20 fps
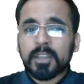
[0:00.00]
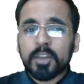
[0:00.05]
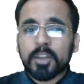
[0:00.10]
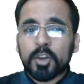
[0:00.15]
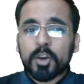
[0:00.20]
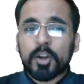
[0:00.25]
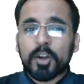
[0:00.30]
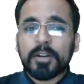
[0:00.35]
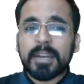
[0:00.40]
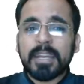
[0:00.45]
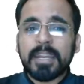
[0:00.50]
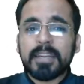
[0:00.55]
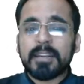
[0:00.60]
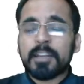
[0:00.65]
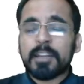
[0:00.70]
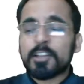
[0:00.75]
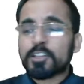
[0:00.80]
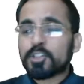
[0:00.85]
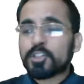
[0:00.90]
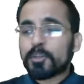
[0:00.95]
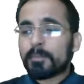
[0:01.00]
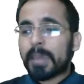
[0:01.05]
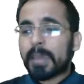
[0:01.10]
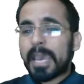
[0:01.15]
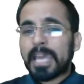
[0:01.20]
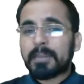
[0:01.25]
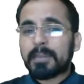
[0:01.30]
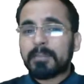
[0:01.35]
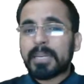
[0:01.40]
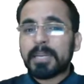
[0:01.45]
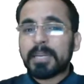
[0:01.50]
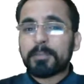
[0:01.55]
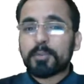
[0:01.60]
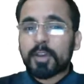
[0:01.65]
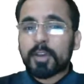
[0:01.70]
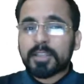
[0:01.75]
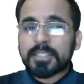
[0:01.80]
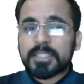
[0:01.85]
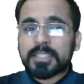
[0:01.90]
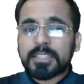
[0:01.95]
Alright, so man-made
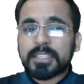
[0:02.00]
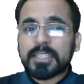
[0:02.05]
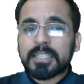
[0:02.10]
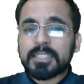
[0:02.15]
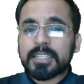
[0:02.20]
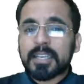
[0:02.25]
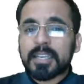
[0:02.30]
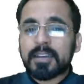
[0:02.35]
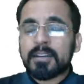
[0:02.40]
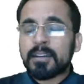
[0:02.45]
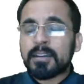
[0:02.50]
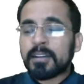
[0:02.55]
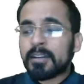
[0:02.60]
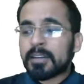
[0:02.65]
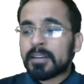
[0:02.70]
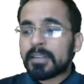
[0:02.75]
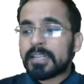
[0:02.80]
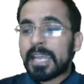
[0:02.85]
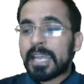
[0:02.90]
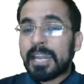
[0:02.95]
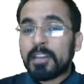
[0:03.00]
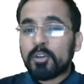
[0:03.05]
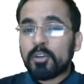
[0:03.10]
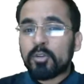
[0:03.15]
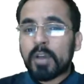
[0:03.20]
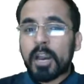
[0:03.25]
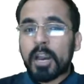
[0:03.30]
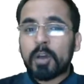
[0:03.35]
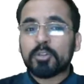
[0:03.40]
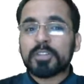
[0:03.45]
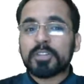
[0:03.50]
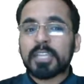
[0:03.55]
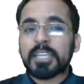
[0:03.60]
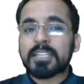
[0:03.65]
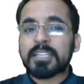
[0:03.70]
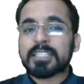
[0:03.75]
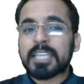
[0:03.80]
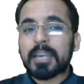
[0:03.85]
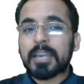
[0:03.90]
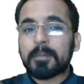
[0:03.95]
processes tell you how
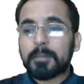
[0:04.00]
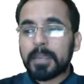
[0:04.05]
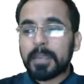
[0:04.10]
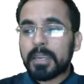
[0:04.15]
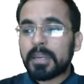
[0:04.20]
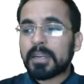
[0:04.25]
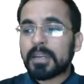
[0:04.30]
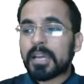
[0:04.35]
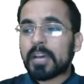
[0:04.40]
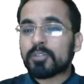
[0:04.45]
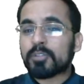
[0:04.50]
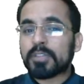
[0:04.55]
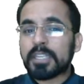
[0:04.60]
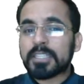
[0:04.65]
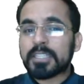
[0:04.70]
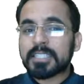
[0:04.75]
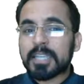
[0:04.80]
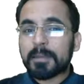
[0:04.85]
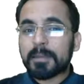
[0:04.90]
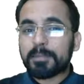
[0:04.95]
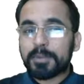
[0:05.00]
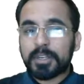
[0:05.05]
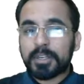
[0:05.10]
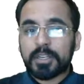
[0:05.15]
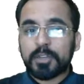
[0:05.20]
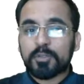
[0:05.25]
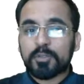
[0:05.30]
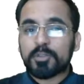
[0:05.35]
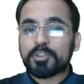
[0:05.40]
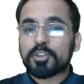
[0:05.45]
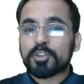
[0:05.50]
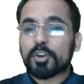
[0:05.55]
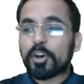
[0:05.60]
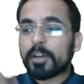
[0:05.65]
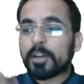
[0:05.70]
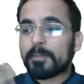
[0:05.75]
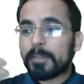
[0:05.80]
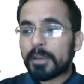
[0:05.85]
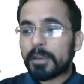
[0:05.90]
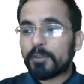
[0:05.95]
things are made, how things are produced
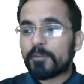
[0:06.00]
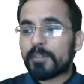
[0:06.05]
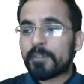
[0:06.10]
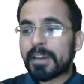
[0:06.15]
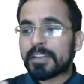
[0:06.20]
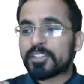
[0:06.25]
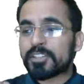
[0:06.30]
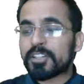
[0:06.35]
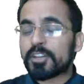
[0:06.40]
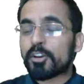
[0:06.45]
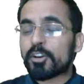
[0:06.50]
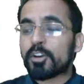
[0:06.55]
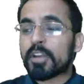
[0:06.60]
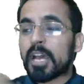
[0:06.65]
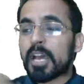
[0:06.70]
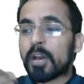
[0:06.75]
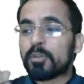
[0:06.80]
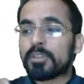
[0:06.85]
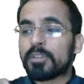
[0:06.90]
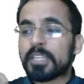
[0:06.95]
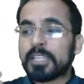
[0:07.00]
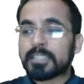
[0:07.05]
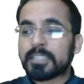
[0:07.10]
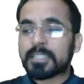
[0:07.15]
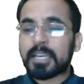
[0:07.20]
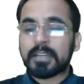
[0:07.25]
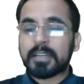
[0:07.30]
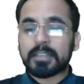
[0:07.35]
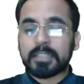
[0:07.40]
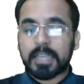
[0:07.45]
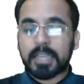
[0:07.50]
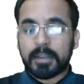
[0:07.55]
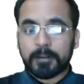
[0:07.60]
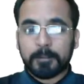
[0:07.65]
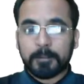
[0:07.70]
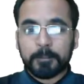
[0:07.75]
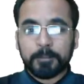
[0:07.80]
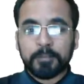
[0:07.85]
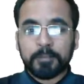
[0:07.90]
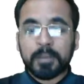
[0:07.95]
or manufactured, or how things are
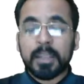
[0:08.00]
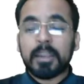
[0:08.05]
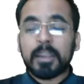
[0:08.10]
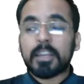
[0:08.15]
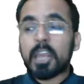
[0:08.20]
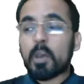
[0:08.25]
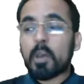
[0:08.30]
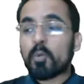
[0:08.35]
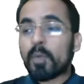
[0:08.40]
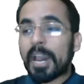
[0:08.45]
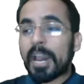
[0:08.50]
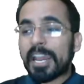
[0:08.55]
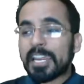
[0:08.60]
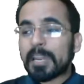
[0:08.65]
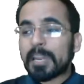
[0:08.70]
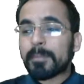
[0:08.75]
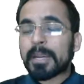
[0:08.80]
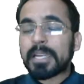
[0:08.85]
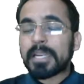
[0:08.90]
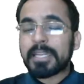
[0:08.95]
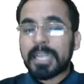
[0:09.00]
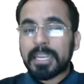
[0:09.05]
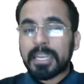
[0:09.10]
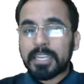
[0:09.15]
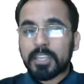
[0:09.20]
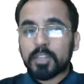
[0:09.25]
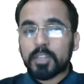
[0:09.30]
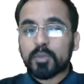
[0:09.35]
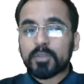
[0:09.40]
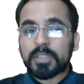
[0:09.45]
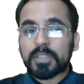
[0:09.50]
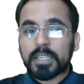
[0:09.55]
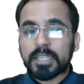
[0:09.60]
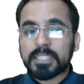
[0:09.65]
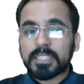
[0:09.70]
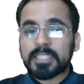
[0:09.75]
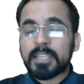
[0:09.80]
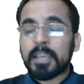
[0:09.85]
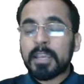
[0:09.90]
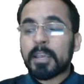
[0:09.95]
done. Now, why am I telling you
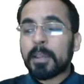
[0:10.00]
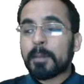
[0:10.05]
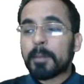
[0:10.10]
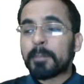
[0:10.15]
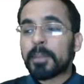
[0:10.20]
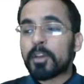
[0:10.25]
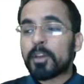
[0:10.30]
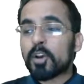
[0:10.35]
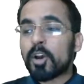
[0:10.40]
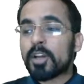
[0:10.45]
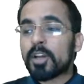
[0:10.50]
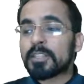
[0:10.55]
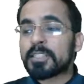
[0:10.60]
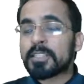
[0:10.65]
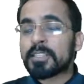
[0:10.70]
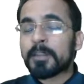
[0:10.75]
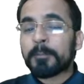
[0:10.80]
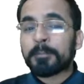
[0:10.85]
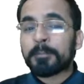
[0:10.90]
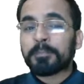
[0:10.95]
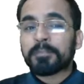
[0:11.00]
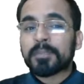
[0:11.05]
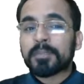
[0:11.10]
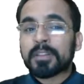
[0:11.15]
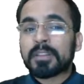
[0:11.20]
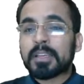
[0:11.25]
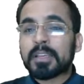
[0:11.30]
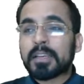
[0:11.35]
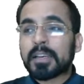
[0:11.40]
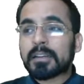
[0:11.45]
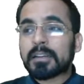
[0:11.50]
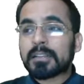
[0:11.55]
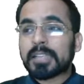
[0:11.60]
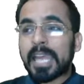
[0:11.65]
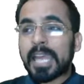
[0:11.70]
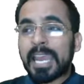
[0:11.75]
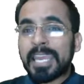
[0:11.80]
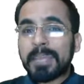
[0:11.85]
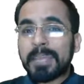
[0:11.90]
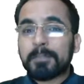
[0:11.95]
this? Because the
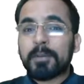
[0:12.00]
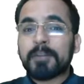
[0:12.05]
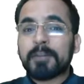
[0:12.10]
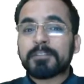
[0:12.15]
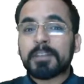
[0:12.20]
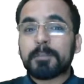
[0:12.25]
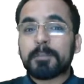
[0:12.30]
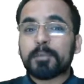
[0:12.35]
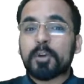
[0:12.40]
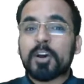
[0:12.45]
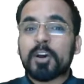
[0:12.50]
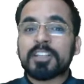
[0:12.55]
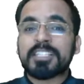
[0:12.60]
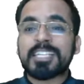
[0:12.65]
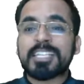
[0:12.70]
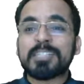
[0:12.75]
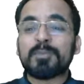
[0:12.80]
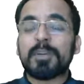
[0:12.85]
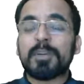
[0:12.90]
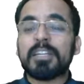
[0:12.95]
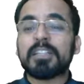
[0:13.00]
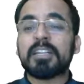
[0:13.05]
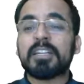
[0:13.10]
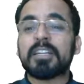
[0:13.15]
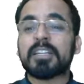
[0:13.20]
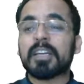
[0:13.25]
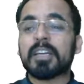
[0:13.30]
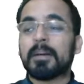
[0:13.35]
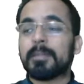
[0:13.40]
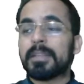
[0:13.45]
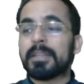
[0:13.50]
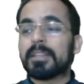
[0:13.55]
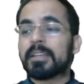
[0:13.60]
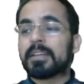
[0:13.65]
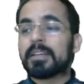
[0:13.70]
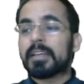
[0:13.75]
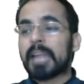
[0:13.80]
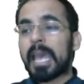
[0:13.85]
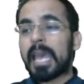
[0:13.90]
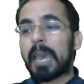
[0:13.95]
type of the process will determine the
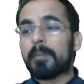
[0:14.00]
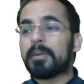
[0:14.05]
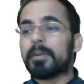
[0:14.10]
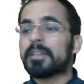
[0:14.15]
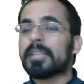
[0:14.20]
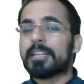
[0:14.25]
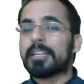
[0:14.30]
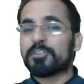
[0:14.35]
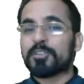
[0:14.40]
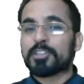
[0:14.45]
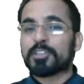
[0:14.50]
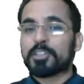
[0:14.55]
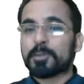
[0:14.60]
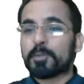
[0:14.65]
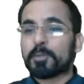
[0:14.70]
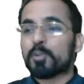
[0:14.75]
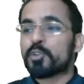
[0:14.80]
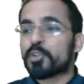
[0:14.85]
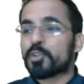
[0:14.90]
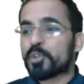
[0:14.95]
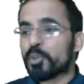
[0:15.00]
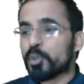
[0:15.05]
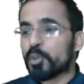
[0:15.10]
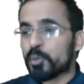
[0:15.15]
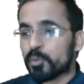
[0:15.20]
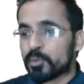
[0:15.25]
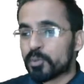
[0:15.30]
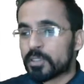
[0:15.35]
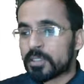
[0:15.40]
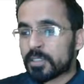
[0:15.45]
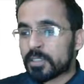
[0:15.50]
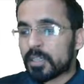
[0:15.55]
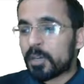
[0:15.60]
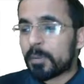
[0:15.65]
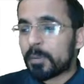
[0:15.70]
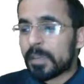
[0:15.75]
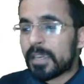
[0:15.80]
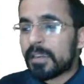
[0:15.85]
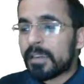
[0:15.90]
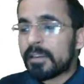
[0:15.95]
grammar that you are supposed to use.
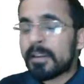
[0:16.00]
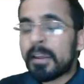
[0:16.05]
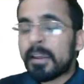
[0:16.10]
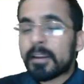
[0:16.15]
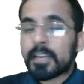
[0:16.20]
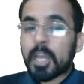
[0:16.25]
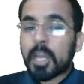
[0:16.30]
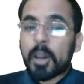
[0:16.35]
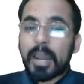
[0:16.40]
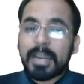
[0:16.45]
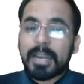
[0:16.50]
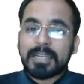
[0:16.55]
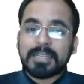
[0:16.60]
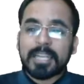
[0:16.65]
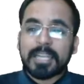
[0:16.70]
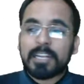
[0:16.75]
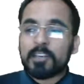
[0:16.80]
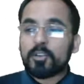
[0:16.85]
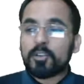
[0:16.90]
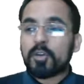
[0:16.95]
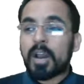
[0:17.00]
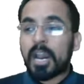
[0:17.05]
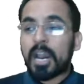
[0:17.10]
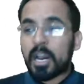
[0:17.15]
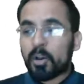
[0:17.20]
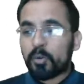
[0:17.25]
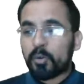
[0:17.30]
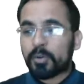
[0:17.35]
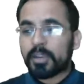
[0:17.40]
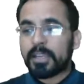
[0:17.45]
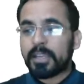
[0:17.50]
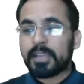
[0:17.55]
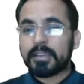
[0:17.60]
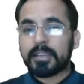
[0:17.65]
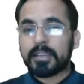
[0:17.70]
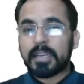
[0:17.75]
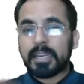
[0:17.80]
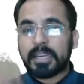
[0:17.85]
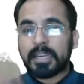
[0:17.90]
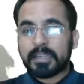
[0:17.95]
Okay, now I'll tell you how in
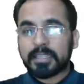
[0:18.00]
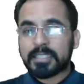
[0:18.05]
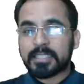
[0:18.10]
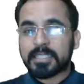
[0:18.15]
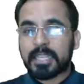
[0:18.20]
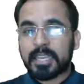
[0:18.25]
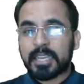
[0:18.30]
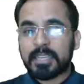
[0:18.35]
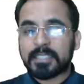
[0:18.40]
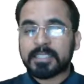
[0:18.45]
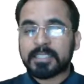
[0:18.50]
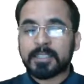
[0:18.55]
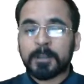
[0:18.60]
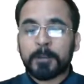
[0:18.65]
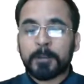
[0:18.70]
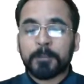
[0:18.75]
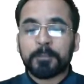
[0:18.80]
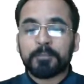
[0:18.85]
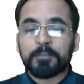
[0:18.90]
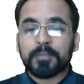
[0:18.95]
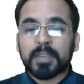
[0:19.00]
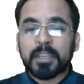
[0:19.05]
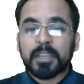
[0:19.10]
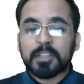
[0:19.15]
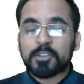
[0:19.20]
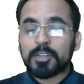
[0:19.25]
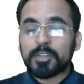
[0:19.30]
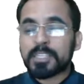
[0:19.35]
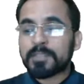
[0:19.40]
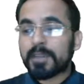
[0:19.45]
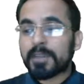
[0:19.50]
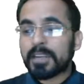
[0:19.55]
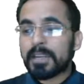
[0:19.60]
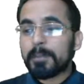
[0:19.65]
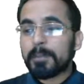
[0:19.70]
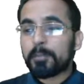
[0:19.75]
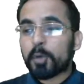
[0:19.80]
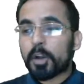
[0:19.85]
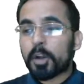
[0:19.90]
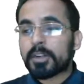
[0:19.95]
the later slides. So it's very
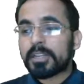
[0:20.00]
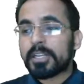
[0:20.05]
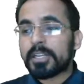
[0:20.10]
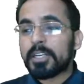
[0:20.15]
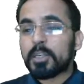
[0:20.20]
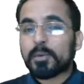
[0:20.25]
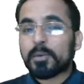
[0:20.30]
important to